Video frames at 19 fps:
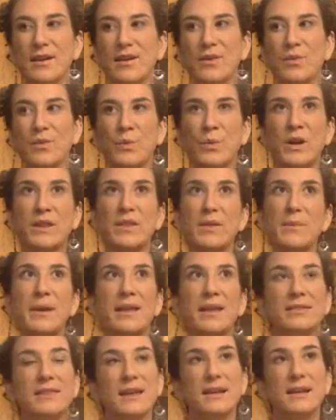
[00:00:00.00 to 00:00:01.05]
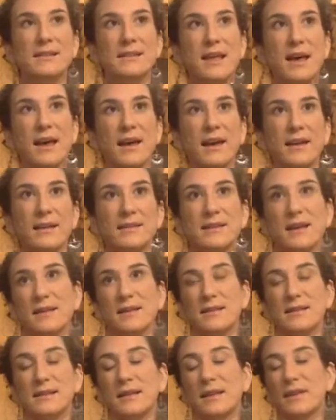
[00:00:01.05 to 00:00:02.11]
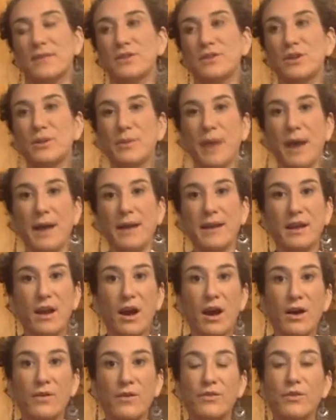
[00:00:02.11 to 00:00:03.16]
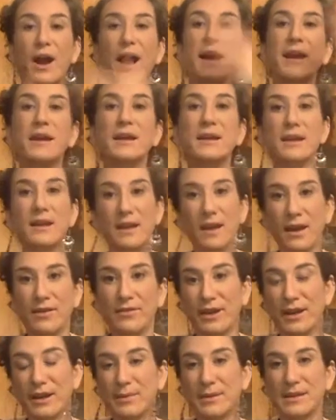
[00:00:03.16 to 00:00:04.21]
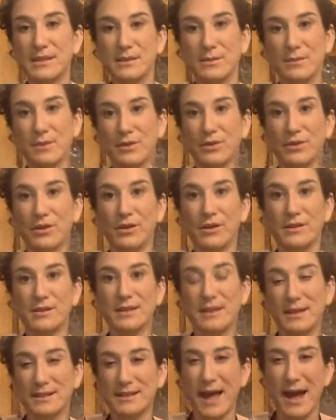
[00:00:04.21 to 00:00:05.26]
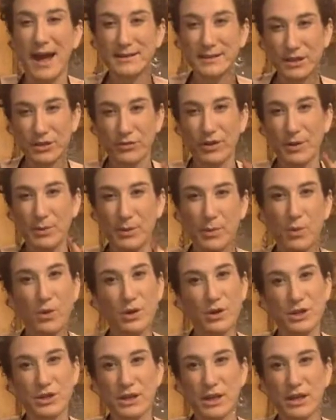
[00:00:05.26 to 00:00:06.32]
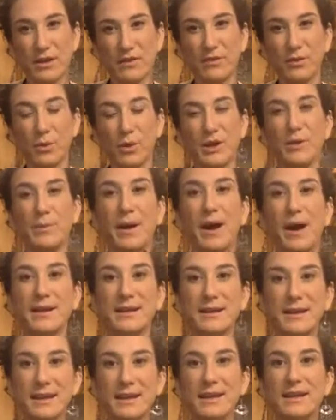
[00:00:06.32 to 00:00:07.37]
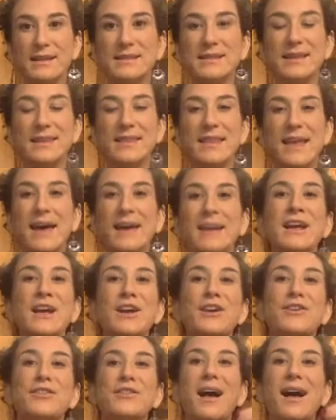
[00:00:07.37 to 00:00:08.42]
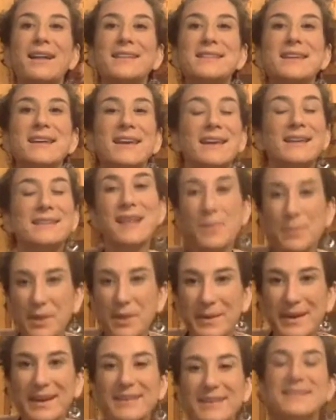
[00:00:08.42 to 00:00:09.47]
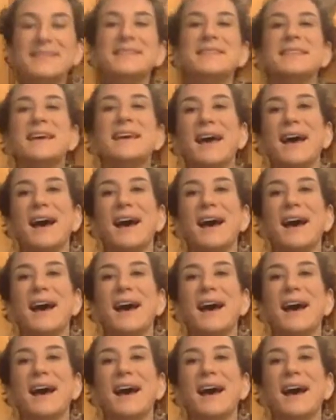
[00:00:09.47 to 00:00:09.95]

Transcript: one of the main things that it does is it gives your body a variety of vitamins and minerals in exactly the right proportion for what your body needs, in that you're not taking supplements